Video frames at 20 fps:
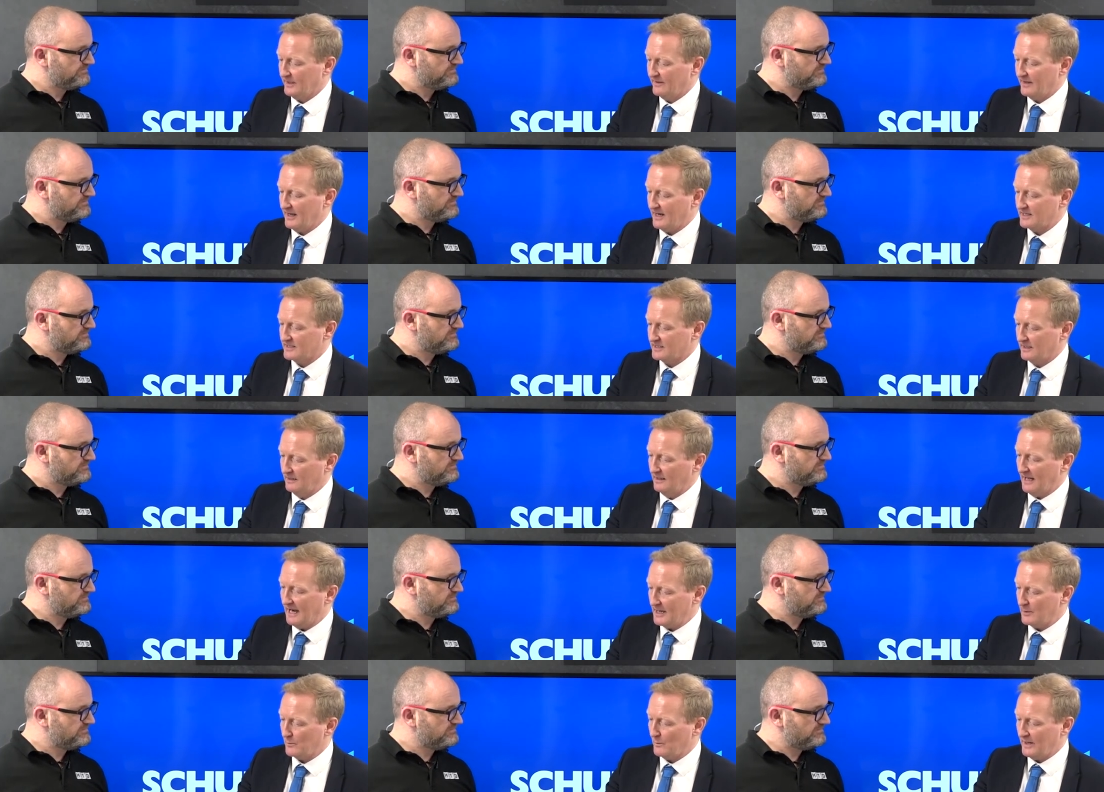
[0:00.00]
Speaker 1: That is a
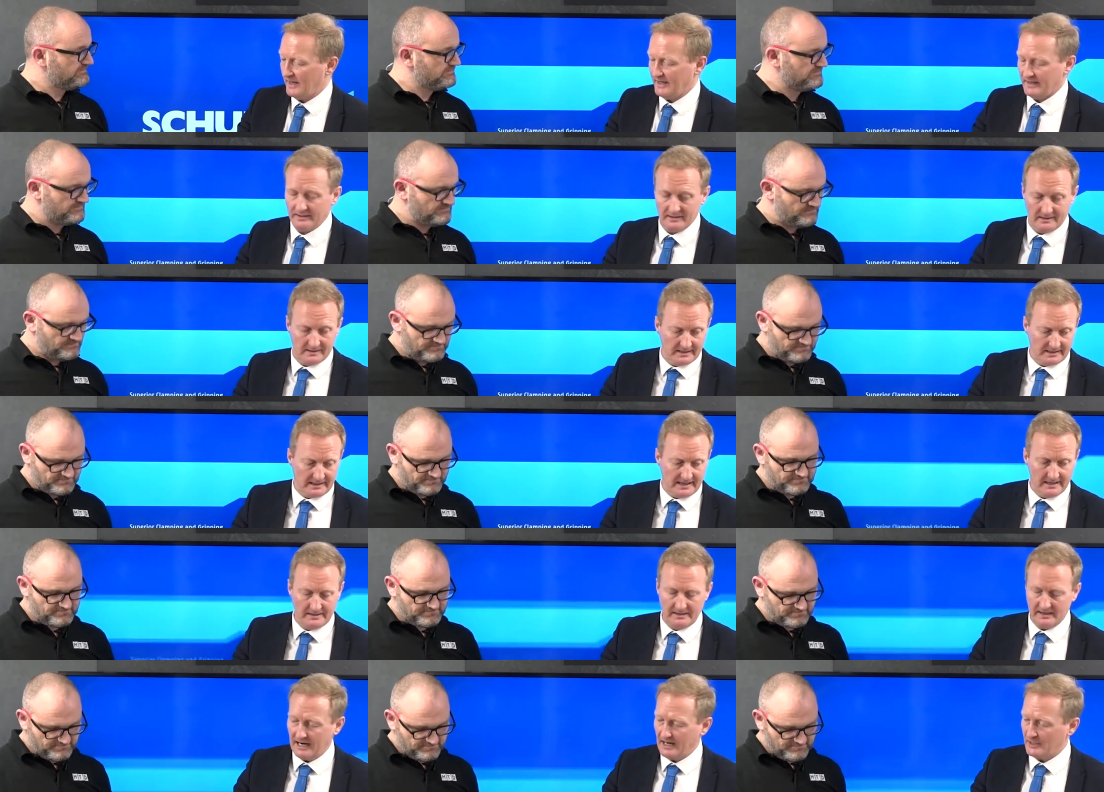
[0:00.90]
lightweight,
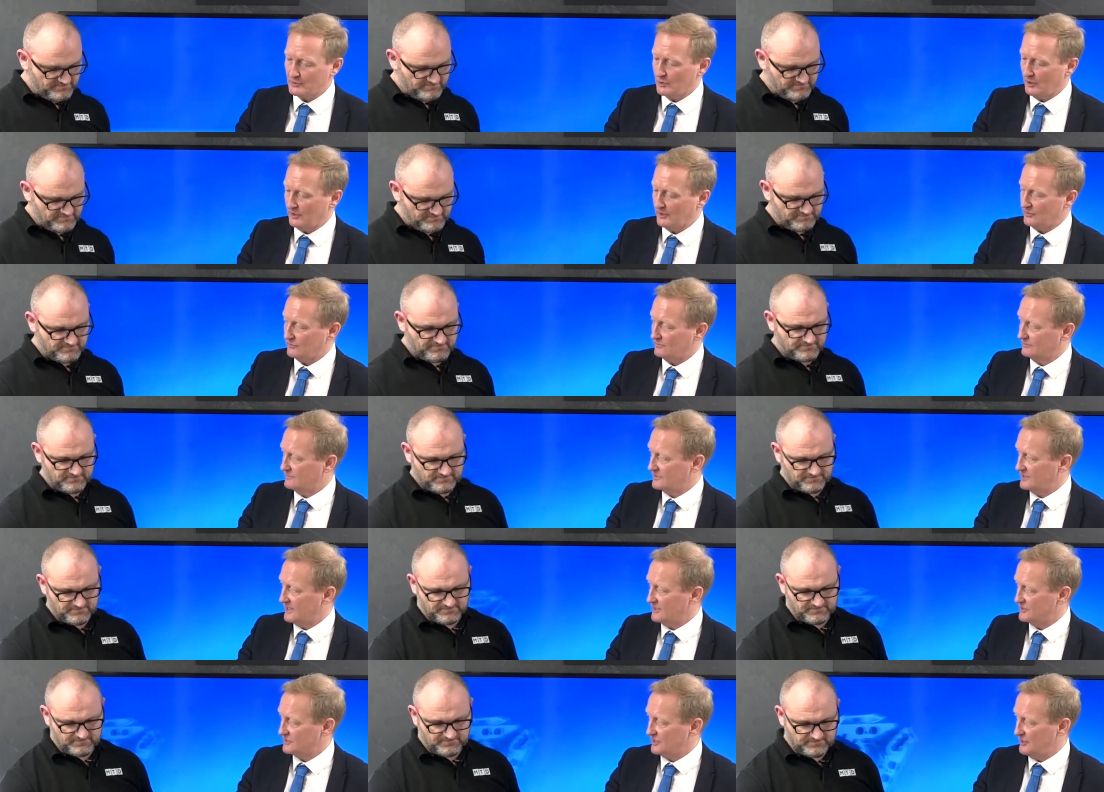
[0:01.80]
again, hydraulic
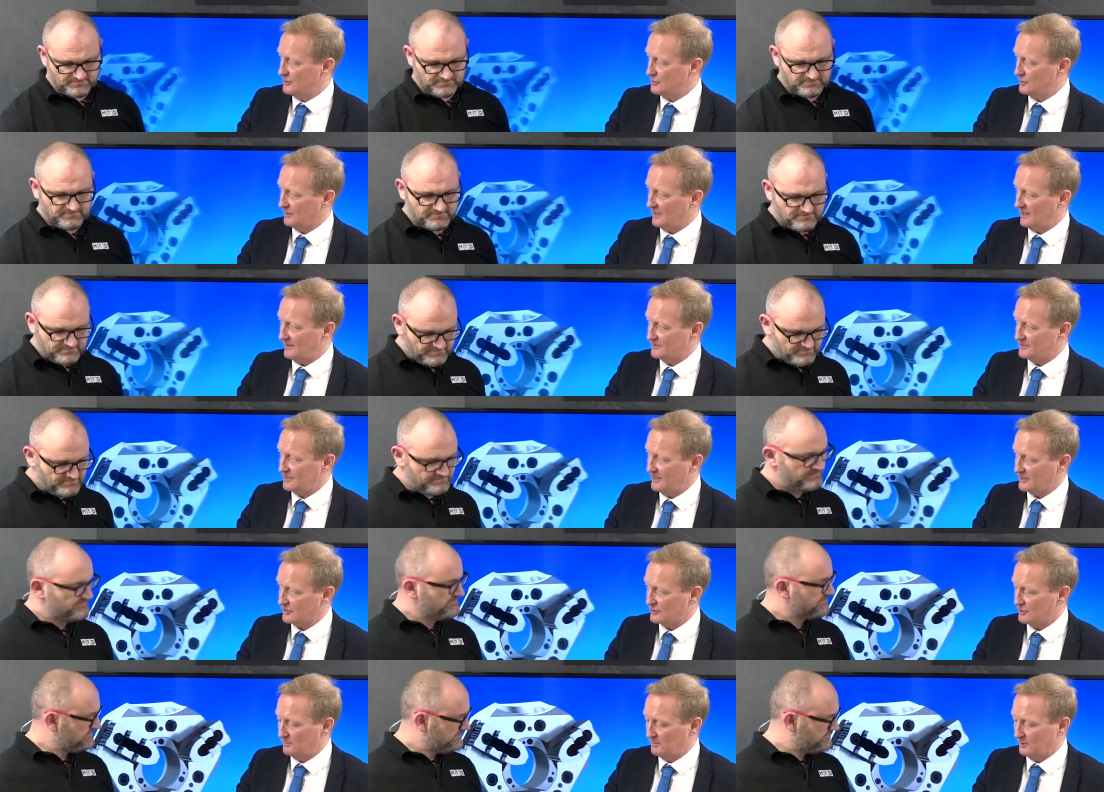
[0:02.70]
CNC chuck like the
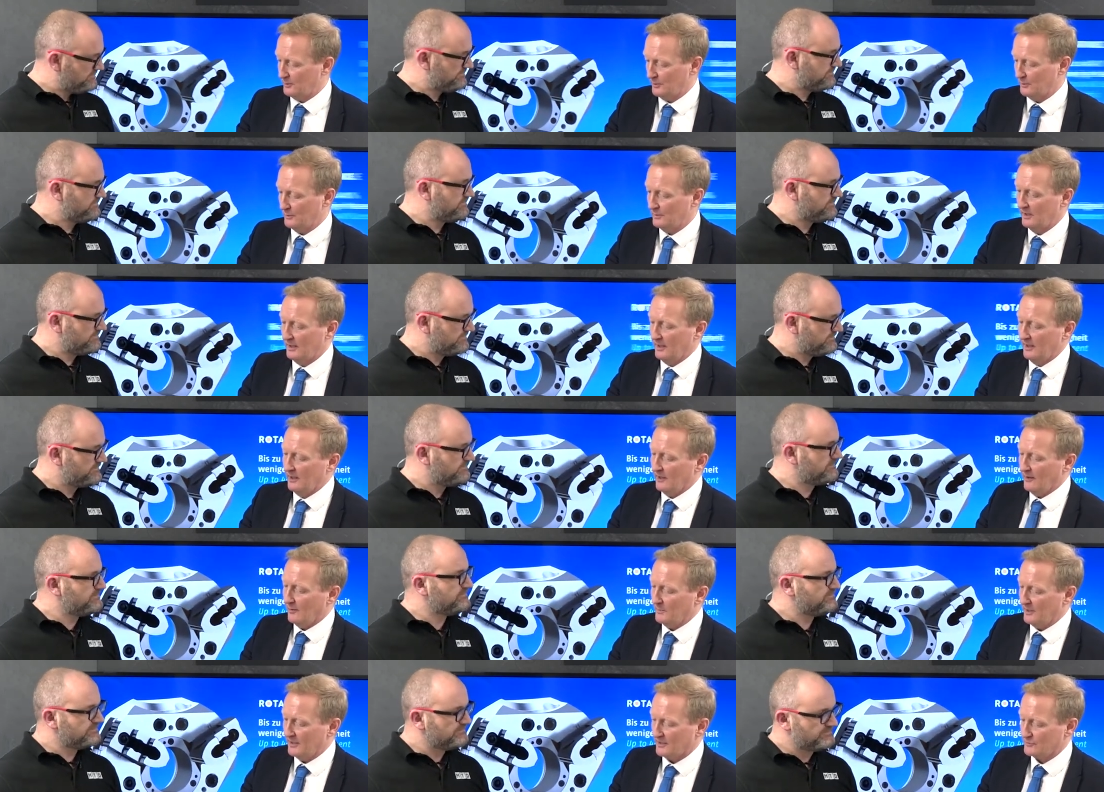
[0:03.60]
THW,
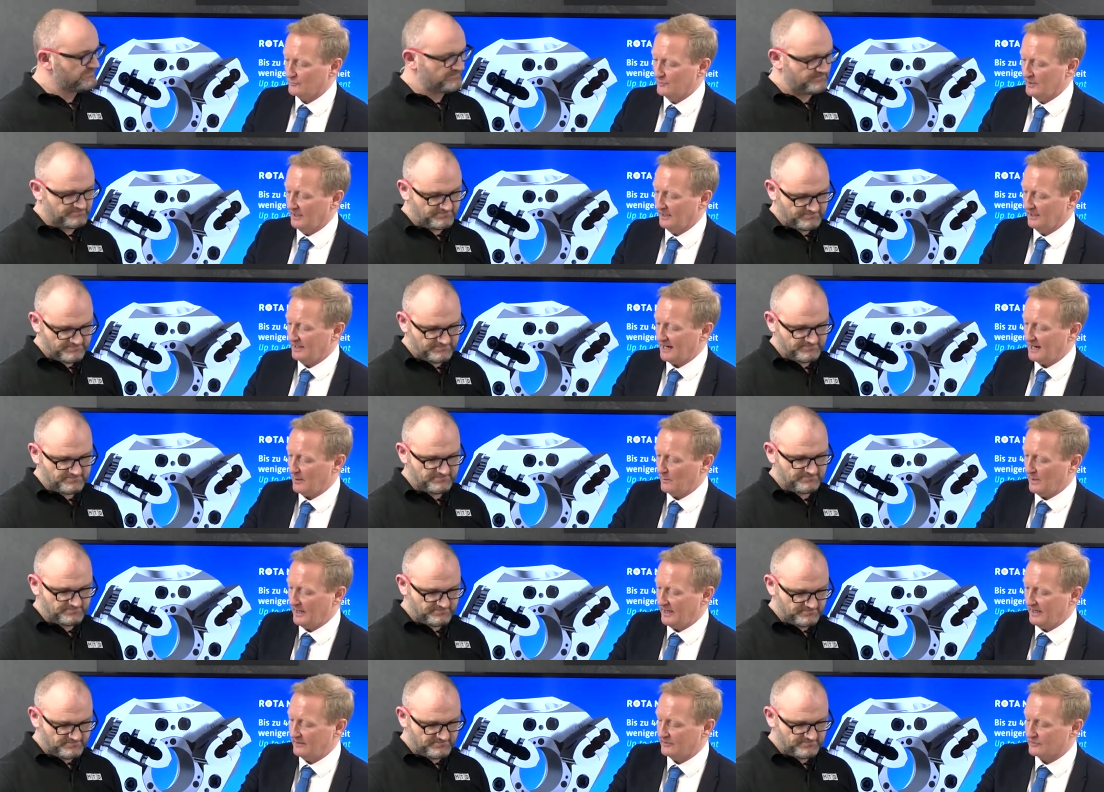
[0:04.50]
but it's really
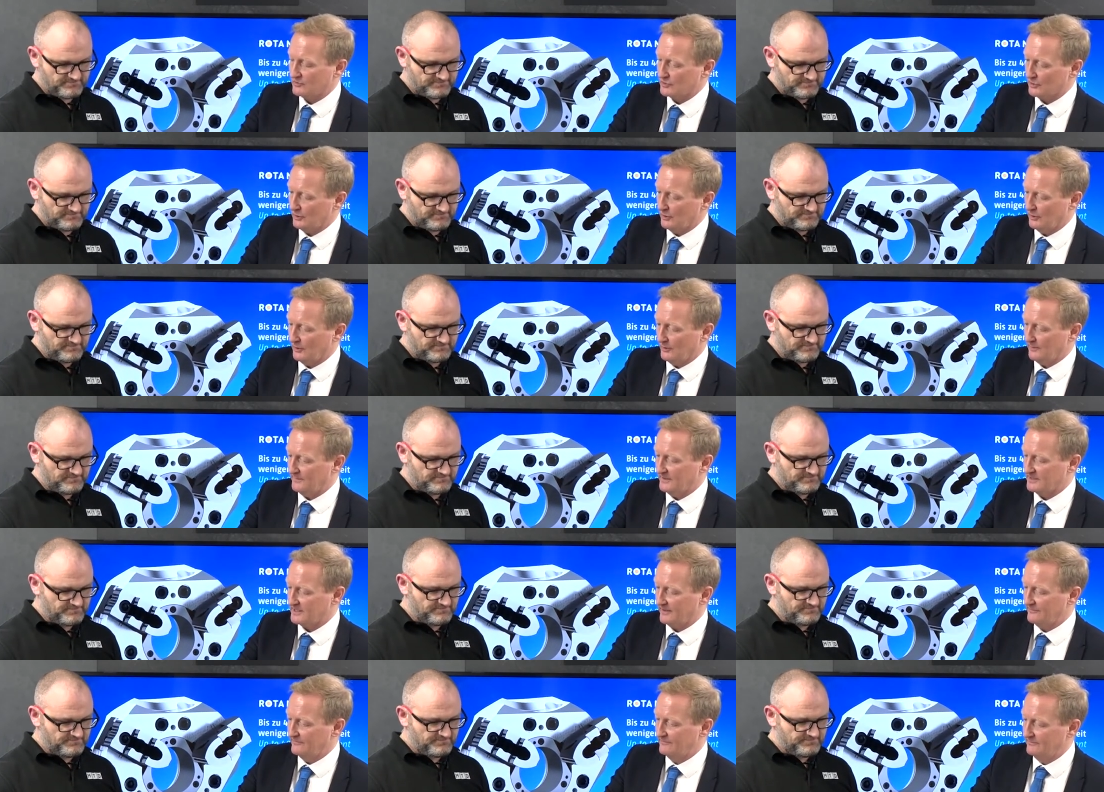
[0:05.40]
lightweight. So
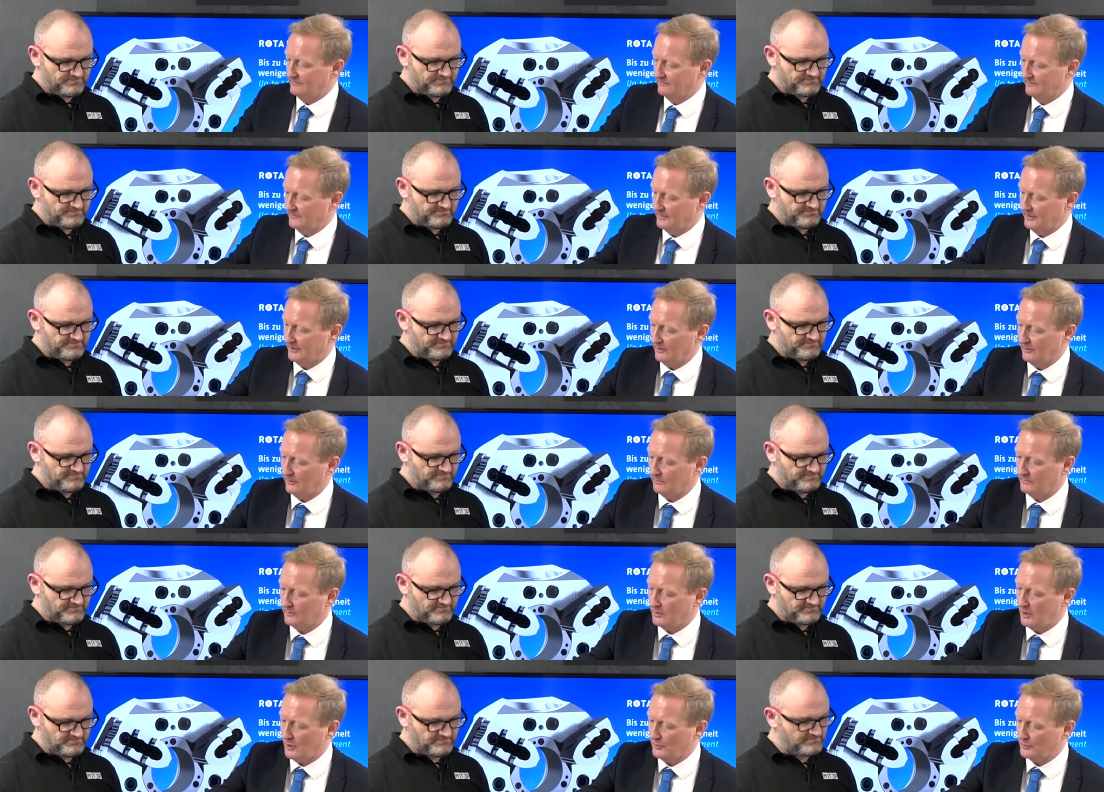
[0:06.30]
it's had, you know, the
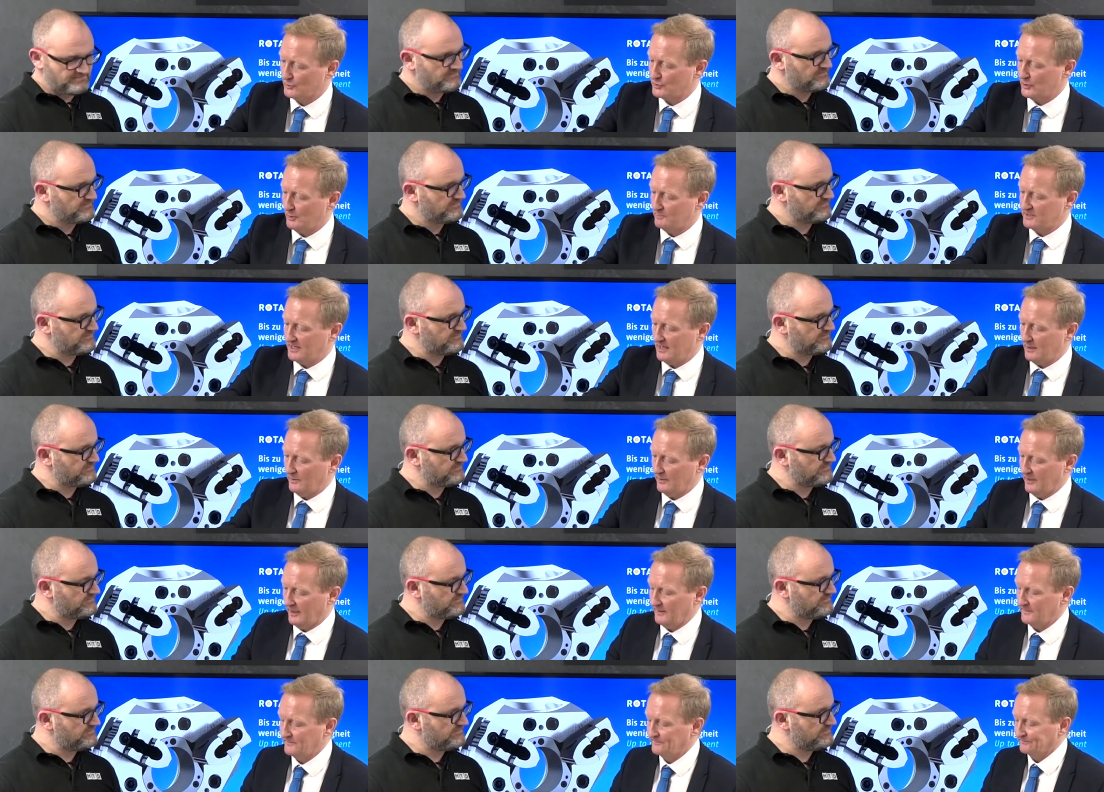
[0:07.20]
corners chopped mm -hmm. out
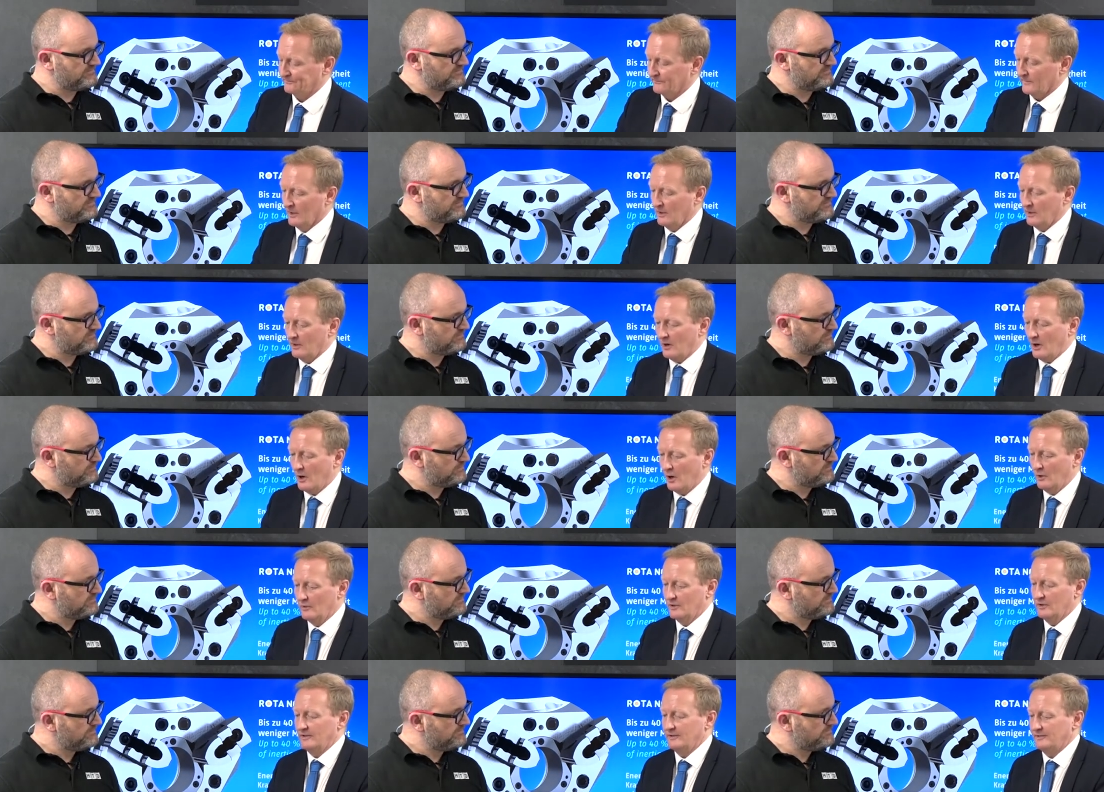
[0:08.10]
there.
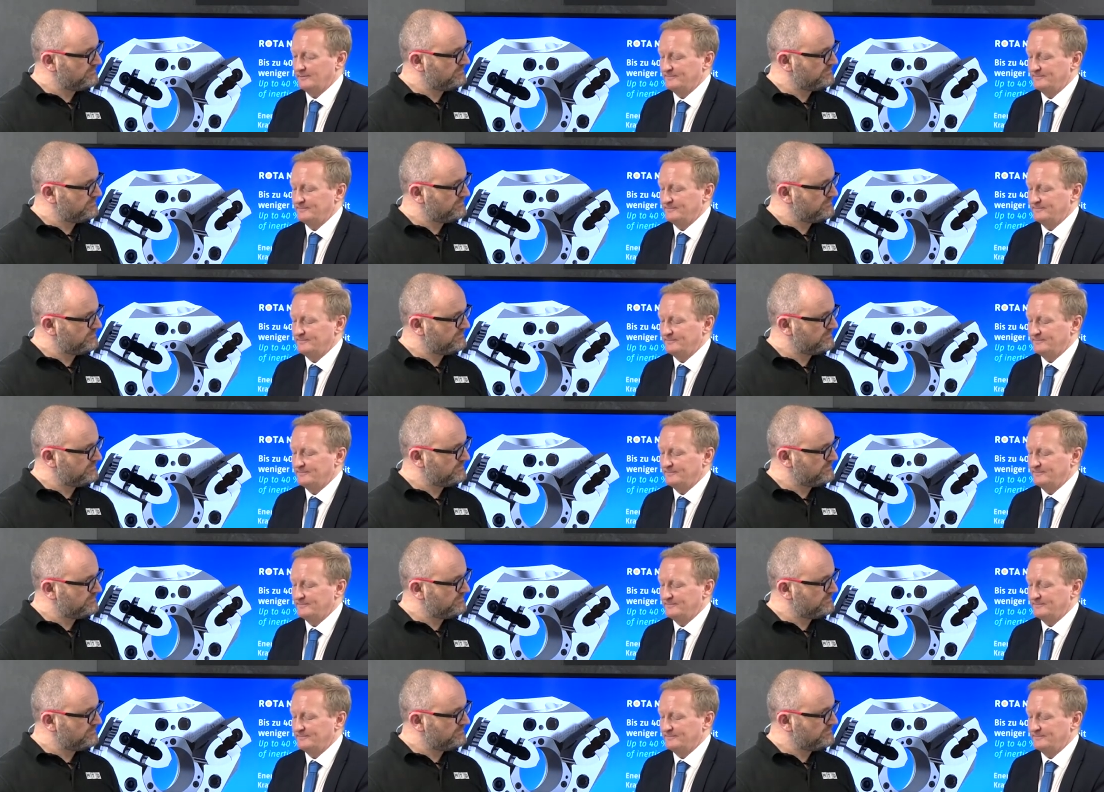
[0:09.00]
All the